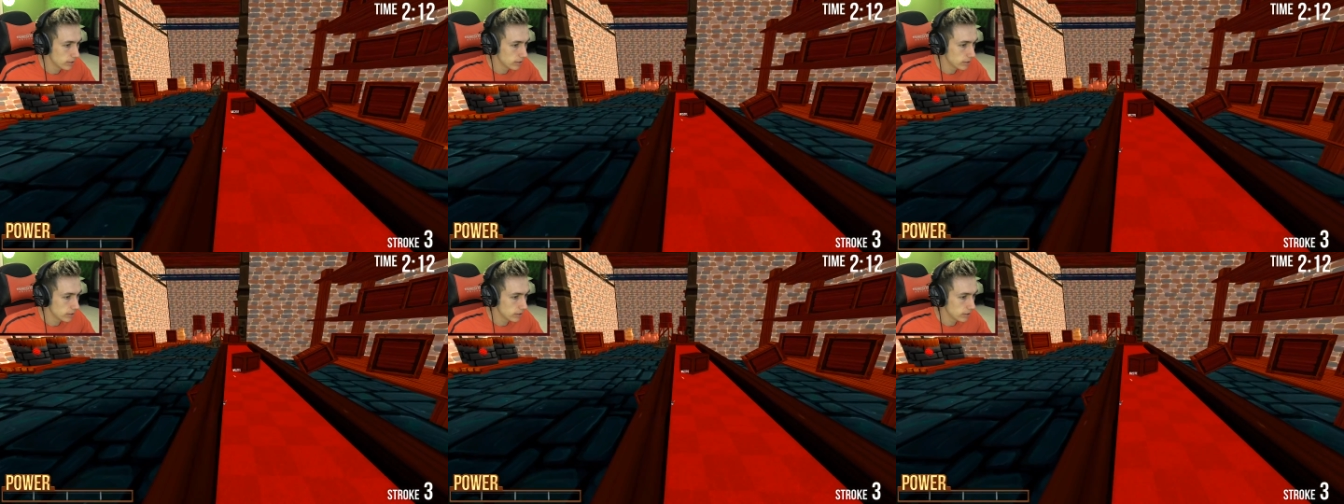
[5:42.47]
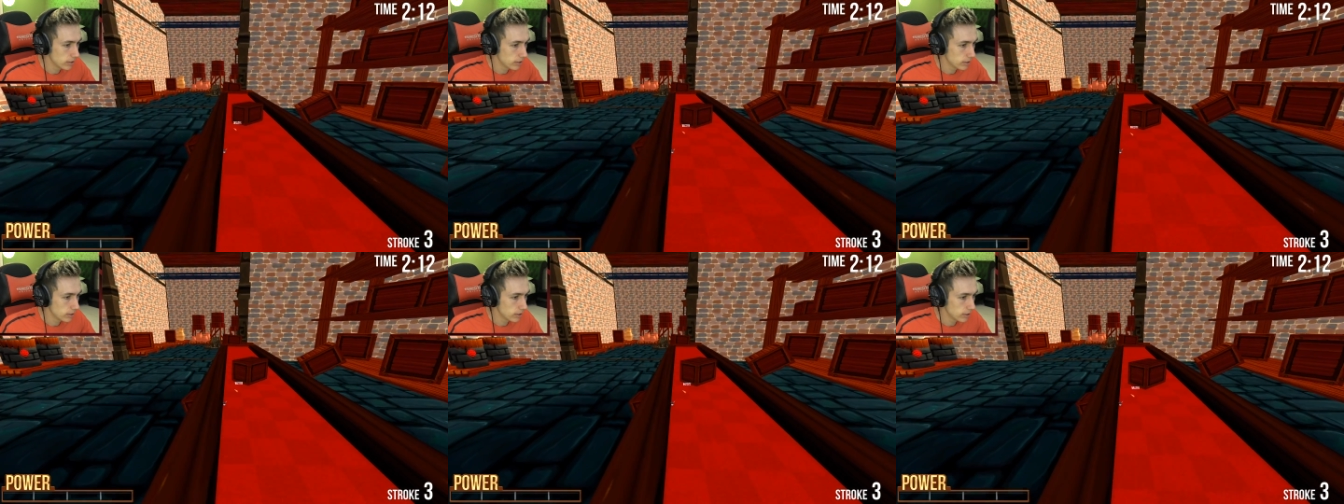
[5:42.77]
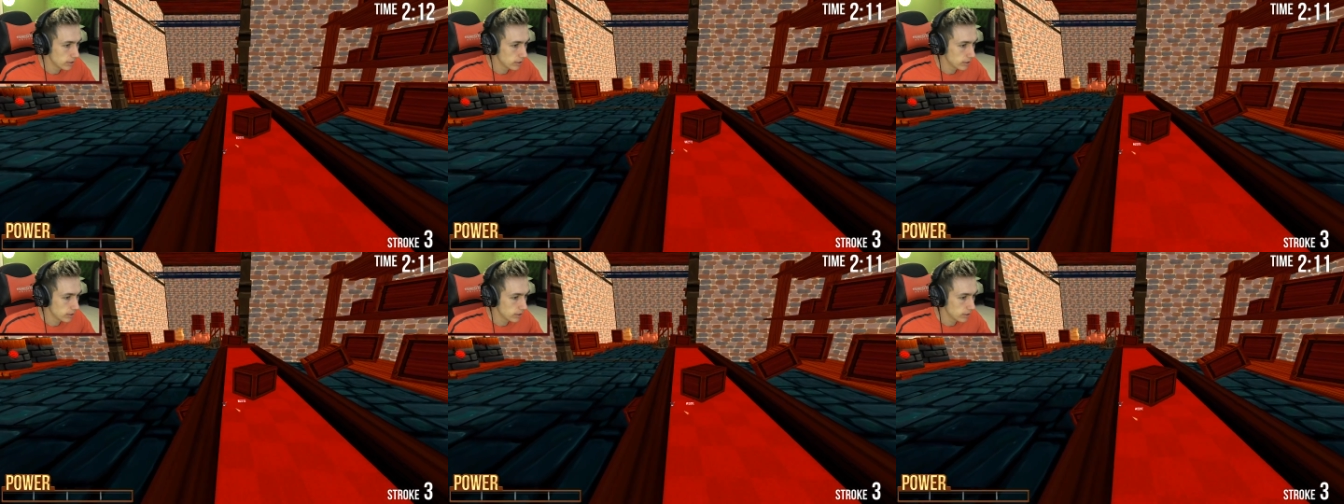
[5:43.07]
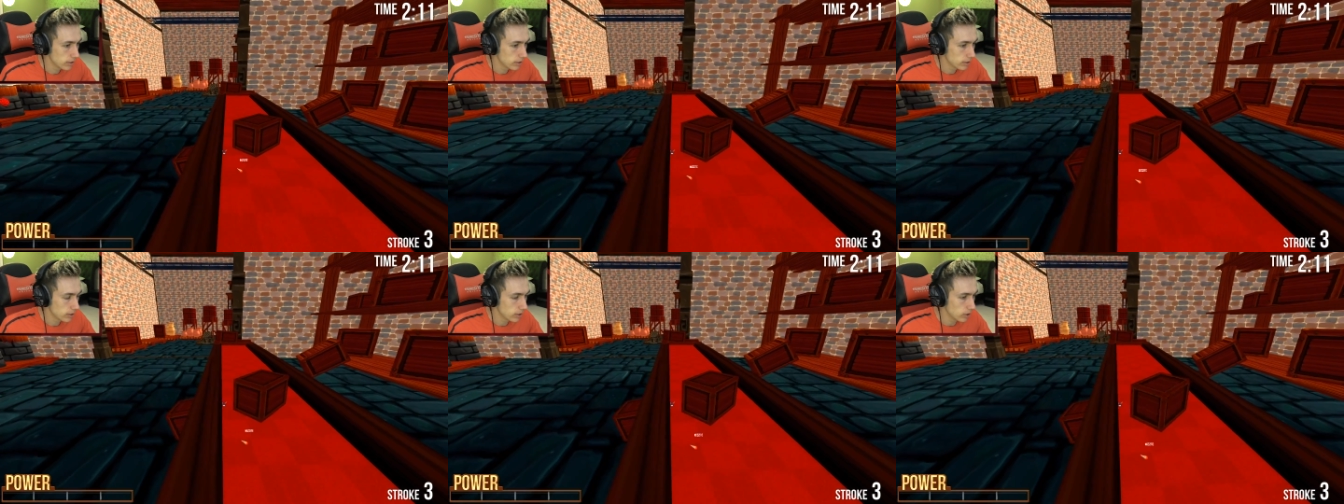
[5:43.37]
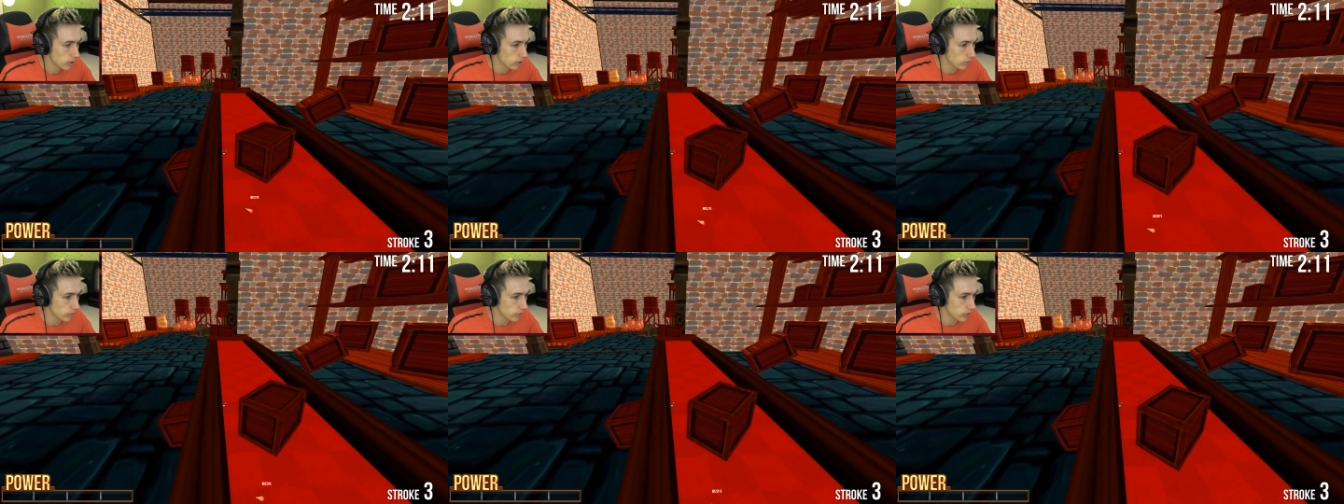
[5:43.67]
Of what?
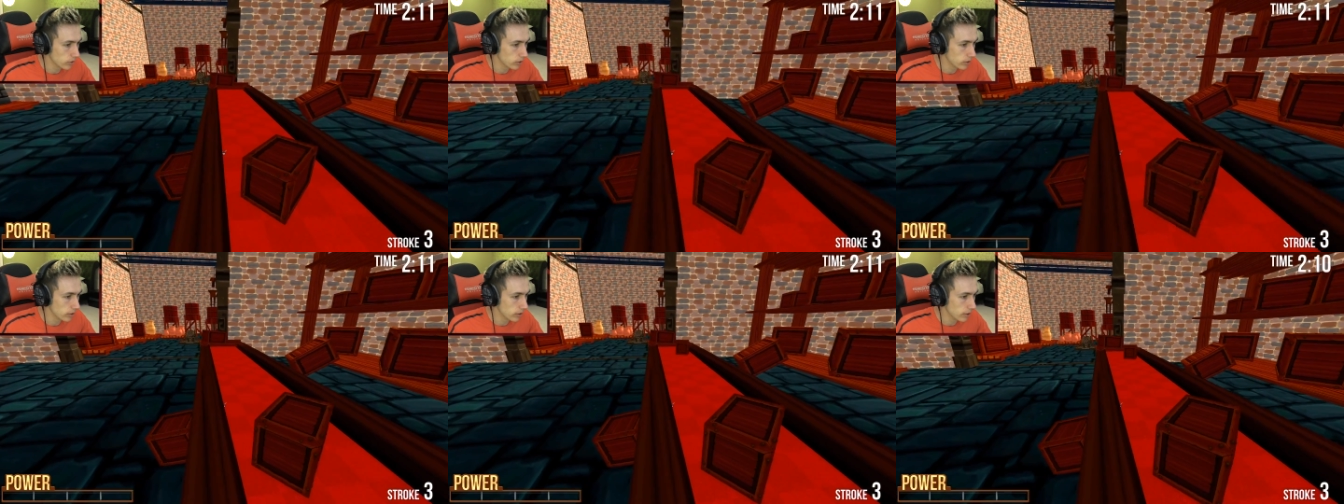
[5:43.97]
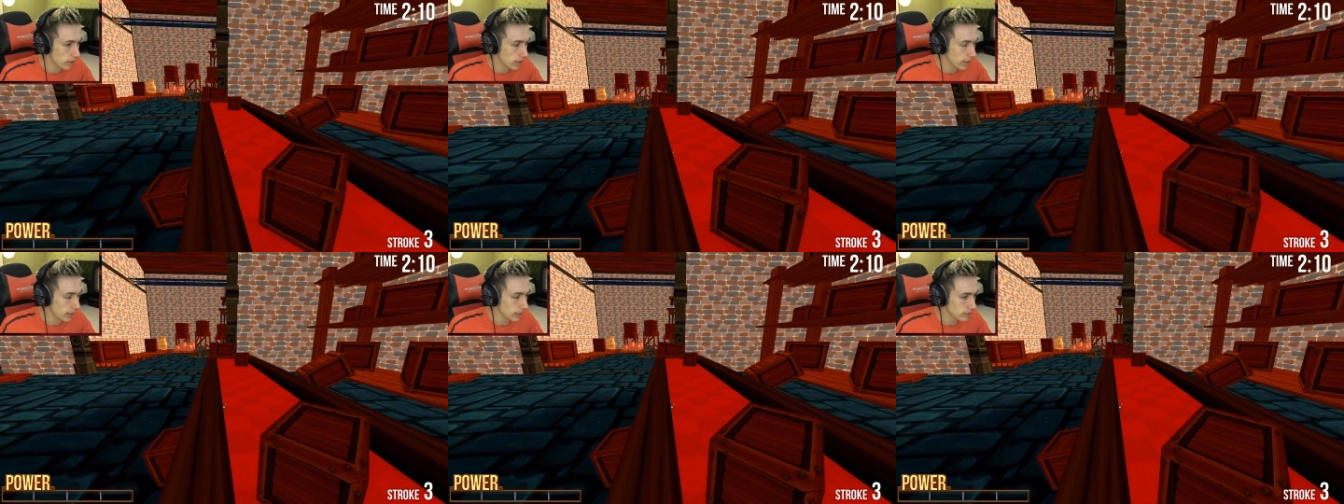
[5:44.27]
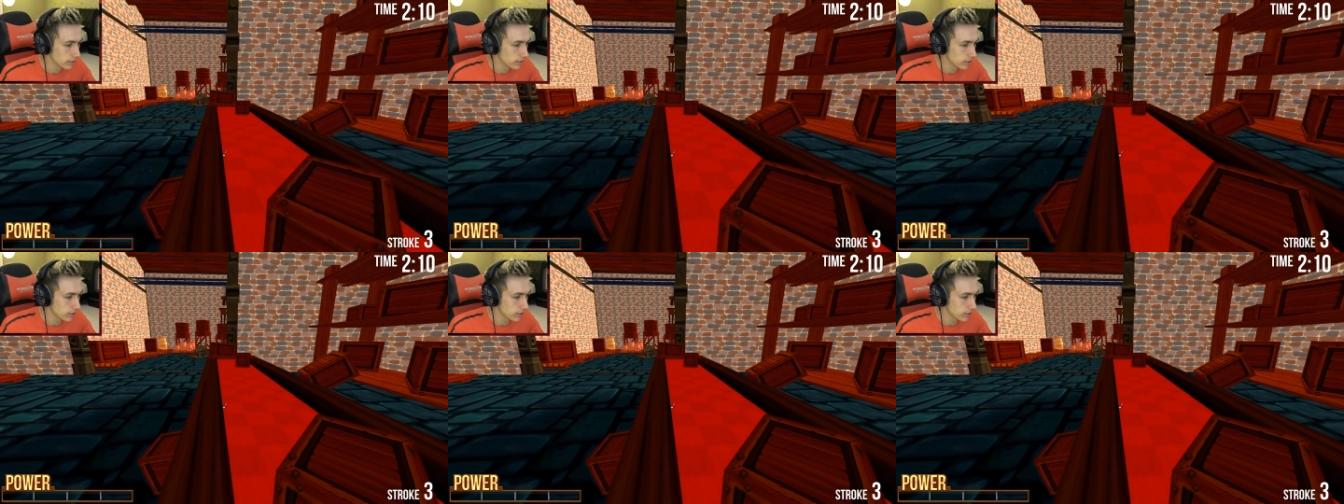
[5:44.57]
Of this.